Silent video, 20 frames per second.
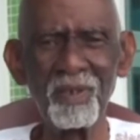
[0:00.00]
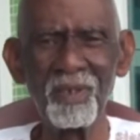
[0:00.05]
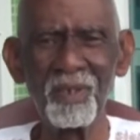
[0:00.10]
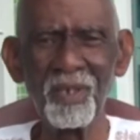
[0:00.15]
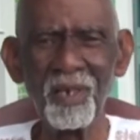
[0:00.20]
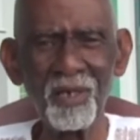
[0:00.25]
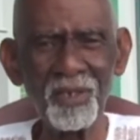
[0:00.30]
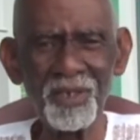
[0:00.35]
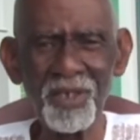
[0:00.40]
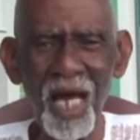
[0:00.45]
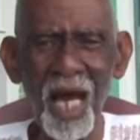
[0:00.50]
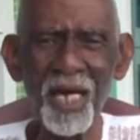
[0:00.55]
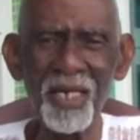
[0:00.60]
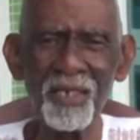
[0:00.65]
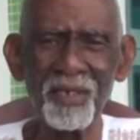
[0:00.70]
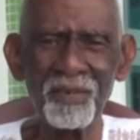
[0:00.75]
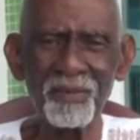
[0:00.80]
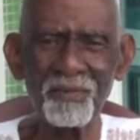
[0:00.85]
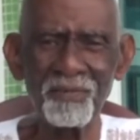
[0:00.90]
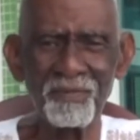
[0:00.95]
Her
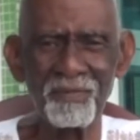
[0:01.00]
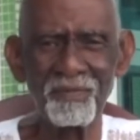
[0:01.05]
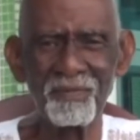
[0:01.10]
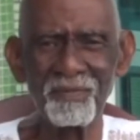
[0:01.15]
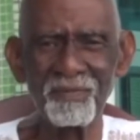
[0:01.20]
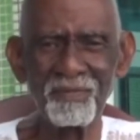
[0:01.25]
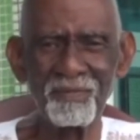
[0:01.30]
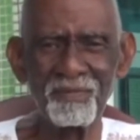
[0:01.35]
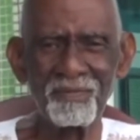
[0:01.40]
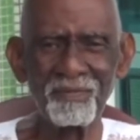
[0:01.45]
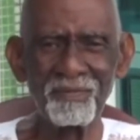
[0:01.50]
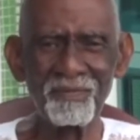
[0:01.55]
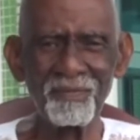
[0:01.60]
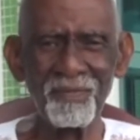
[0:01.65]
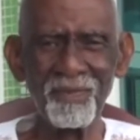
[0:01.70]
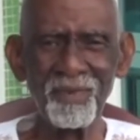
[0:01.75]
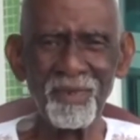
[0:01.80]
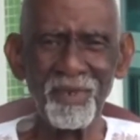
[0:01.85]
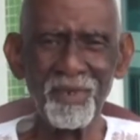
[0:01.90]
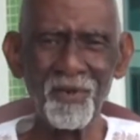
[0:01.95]
diet
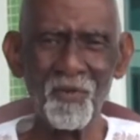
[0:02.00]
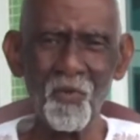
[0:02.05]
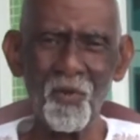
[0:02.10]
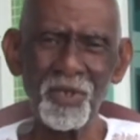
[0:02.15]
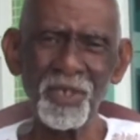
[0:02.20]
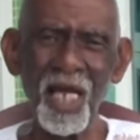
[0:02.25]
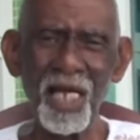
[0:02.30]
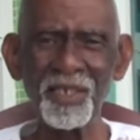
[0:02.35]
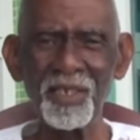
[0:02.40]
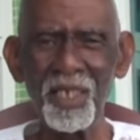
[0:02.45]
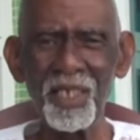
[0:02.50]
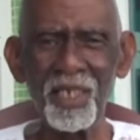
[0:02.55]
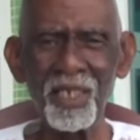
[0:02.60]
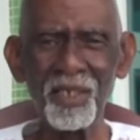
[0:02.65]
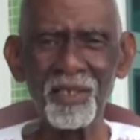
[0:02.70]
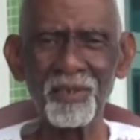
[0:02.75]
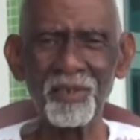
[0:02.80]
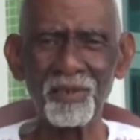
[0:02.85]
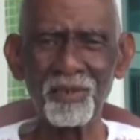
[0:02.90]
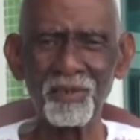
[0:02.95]
was like the
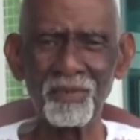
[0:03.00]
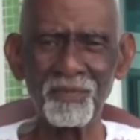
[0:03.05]
eagle.